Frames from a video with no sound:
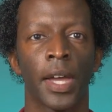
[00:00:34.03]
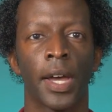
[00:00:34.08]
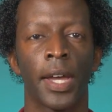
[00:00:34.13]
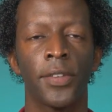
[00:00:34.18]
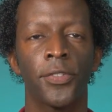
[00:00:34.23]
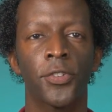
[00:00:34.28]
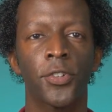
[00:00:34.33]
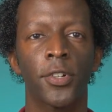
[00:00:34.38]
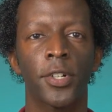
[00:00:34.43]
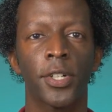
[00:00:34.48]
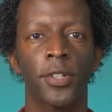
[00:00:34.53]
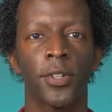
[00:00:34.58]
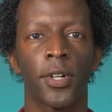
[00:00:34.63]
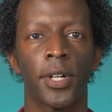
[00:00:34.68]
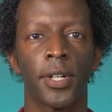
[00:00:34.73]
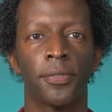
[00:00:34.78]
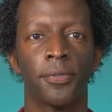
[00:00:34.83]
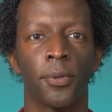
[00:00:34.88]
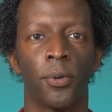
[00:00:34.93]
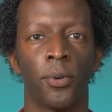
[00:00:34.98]
I started
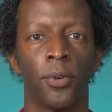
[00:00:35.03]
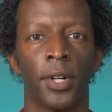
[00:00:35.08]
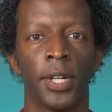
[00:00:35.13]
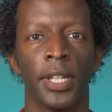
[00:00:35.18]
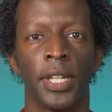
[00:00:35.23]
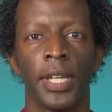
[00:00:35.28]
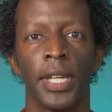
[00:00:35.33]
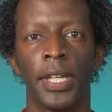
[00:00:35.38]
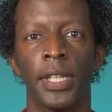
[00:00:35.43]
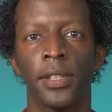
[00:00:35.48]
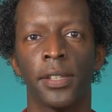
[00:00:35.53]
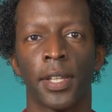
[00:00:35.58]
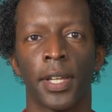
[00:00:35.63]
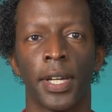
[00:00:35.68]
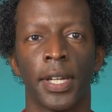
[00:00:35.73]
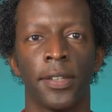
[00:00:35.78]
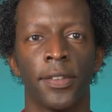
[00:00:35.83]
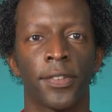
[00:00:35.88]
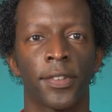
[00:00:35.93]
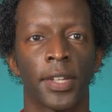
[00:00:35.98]
off on
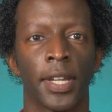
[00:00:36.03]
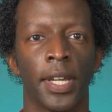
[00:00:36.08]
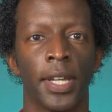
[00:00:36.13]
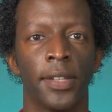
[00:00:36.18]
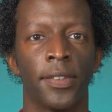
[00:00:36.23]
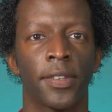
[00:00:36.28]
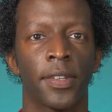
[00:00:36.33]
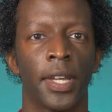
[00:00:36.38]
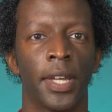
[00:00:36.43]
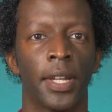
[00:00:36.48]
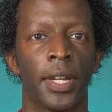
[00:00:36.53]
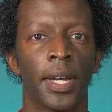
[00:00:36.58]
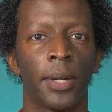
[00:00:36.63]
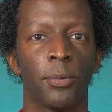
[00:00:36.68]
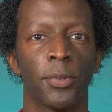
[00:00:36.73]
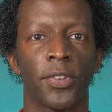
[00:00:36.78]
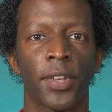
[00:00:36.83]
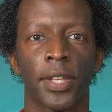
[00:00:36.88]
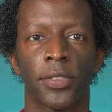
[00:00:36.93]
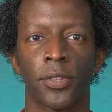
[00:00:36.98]
inline skates and I
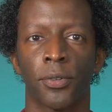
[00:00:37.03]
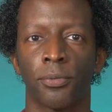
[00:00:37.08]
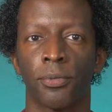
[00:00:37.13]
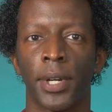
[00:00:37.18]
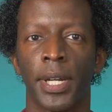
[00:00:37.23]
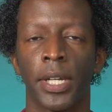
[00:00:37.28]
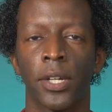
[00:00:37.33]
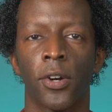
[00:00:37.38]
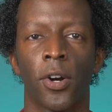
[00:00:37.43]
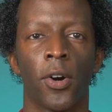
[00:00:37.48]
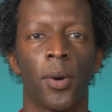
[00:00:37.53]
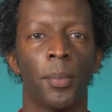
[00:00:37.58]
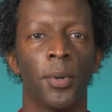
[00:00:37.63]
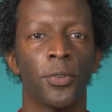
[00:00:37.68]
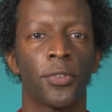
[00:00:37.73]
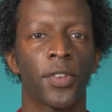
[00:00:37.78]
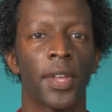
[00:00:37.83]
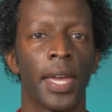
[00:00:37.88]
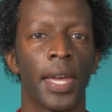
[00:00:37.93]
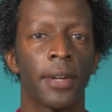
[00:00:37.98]
was at the rink
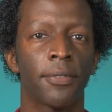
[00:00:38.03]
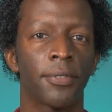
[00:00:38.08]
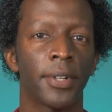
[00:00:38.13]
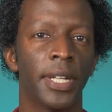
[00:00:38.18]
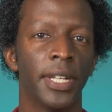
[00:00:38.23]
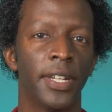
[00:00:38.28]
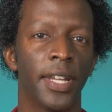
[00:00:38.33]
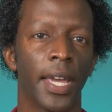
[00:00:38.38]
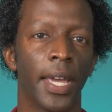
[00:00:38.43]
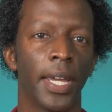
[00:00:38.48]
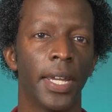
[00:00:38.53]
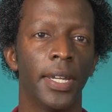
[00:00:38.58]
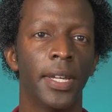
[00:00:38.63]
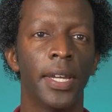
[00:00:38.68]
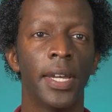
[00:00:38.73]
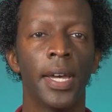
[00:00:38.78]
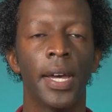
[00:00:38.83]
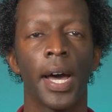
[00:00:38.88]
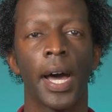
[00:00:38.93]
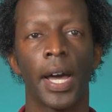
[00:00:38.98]
almost every day.
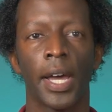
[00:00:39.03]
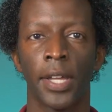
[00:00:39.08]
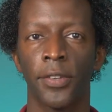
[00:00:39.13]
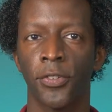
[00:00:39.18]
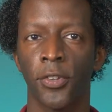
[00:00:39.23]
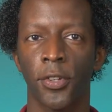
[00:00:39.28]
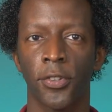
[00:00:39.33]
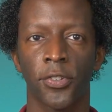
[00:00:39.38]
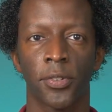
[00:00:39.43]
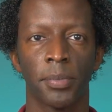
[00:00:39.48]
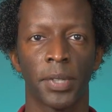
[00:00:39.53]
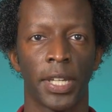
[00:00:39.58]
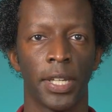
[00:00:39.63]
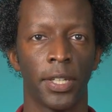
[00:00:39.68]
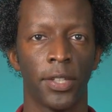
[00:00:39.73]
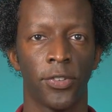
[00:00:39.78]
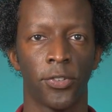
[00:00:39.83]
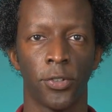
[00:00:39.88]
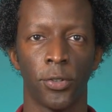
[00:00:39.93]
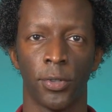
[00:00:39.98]
I saw some
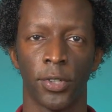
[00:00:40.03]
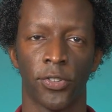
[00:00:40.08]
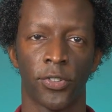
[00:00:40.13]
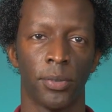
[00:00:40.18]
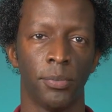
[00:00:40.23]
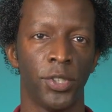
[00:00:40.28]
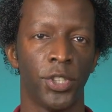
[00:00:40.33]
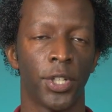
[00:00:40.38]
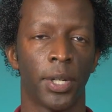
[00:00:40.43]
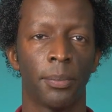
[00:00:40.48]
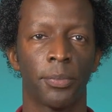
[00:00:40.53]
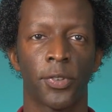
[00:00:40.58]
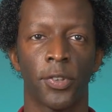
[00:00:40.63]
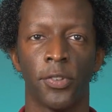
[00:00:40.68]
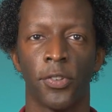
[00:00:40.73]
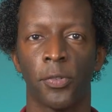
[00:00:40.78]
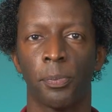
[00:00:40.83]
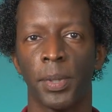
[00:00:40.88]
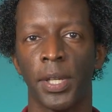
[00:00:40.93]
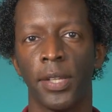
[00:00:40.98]
kids doing some jumps
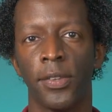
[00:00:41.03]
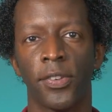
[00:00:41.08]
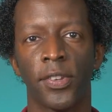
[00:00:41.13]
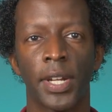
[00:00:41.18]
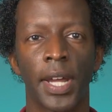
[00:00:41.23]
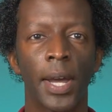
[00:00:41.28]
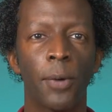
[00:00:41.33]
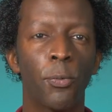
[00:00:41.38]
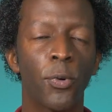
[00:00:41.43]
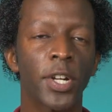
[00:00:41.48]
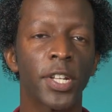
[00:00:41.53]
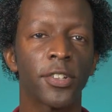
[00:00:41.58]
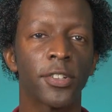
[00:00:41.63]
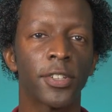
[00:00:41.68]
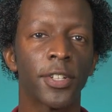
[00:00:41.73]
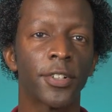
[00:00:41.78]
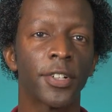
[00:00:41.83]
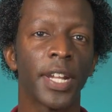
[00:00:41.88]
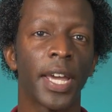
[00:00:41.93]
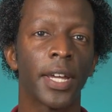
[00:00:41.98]
and spins and I wanted to
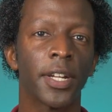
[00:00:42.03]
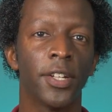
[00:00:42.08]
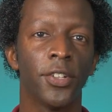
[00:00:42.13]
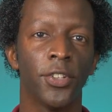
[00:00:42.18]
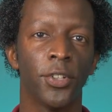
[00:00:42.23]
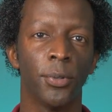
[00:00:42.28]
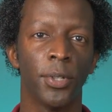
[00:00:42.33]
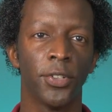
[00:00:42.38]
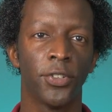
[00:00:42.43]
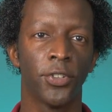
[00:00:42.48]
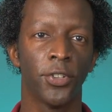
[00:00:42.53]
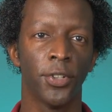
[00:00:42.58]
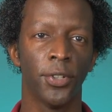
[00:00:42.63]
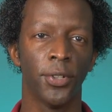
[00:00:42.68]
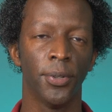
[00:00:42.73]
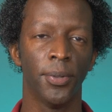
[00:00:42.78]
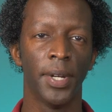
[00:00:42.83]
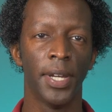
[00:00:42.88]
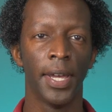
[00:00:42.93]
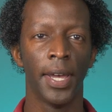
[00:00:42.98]
learn how to do it
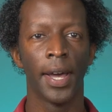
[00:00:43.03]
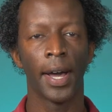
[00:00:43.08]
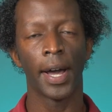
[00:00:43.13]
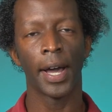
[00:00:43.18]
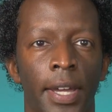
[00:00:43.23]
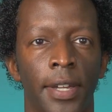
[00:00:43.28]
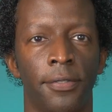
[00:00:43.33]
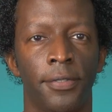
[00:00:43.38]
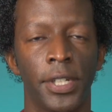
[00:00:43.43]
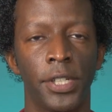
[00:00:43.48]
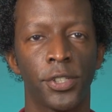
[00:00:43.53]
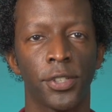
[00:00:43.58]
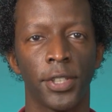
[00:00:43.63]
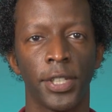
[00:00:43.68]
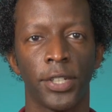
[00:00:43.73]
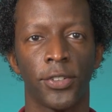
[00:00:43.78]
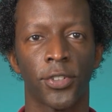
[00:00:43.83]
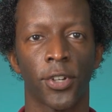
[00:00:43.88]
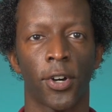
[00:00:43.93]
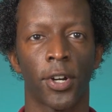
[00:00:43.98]
too. I
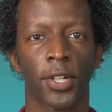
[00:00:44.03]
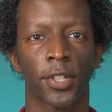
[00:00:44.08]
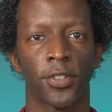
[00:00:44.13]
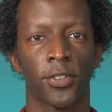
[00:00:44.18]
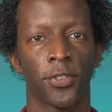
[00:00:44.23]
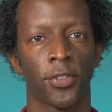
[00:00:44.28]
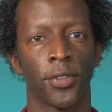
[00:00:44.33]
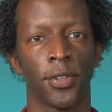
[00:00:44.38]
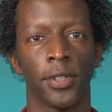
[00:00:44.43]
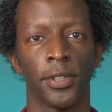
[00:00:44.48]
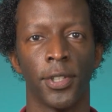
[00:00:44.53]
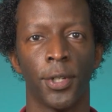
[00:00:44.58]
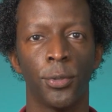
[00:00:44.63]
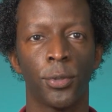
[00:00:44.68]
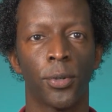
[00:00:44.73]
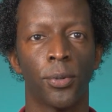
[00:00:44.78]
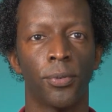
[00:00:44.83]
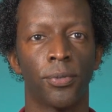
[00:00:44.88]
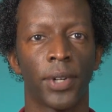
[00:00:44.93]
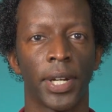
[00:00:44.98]
eventually talked to the
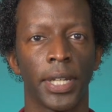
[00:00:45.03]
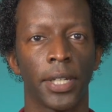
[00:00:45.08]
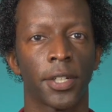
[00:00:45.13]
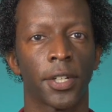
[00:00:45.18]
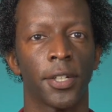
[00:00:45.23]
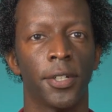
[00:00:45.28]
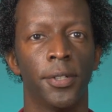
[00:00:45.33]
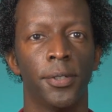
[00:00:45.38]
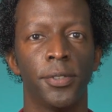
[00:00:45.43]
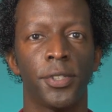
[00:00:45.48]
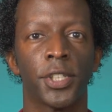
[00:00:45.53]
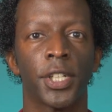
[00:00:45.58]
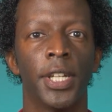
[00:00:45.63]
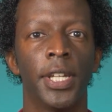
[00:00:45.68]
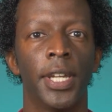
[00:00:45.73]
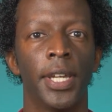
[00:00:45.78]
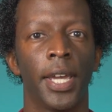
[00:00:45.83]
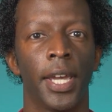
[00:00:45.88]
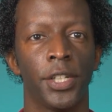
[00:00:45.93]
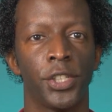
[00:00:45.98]
local rink coach
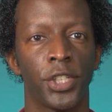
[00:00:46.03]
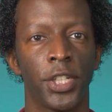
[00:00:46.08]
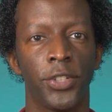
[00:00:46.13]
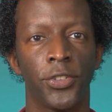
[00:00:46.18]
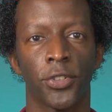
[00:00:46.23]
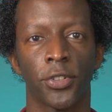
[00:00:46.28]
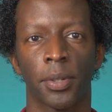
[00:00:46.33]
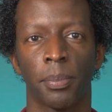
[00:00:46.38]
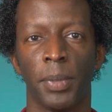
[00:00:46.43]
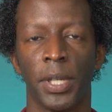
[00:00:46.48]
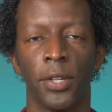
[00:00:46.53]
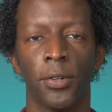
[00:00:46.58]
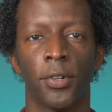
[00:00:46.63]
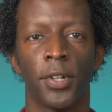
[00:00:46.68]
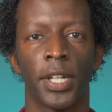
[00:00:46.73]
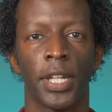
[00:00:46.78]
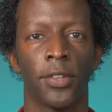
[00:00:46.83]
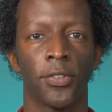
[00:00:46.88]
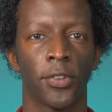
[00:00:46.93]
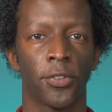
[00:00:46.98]
and she took me
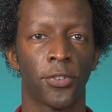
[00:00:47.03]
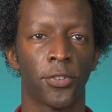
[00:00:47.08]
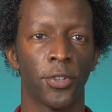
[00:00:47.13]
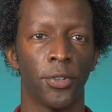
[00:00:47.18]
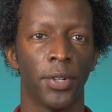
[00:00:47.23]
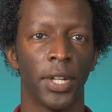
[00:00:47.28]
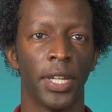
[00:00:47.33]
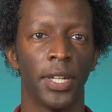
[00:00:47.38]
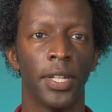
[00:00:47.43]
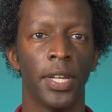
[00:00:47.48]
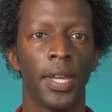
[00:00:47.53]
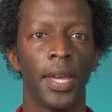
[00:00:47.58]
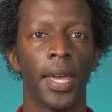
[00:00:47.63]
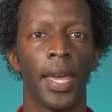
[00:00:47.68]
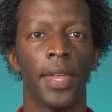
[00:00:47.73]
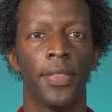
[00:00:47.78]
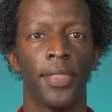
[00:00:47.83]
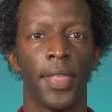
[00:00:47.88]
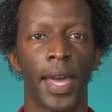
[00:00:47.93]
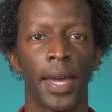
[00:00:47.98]
on as a student,
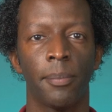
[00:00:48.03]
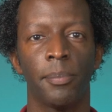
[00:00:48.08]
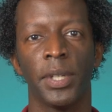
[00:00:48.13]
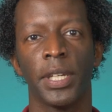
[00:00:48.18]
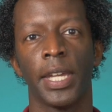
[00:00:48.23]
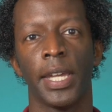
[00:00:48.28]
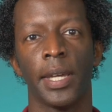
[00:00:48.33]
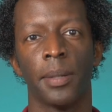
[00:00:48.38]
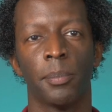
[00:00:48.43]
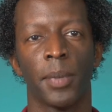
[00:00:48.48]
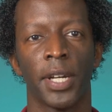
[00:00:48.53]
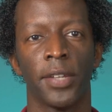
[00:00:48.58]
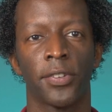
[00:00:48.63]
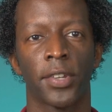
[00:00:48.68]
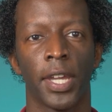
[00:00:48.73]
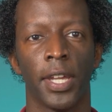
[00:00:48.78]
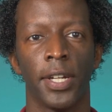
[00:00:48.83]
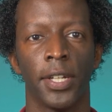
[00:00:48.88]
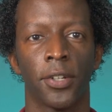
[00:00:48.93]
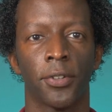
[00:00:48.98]
and that began my
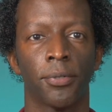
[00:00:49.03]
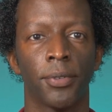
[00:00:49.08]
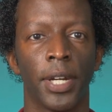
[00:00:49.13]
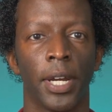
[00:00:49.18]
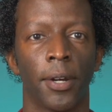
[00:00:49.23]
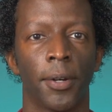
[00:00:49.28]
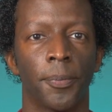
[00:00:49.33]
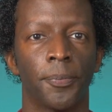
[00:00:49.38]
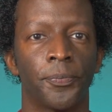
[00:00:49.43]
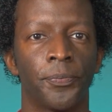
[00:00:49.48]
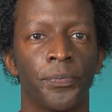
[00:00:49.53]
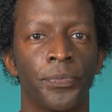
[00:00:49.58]
skating career.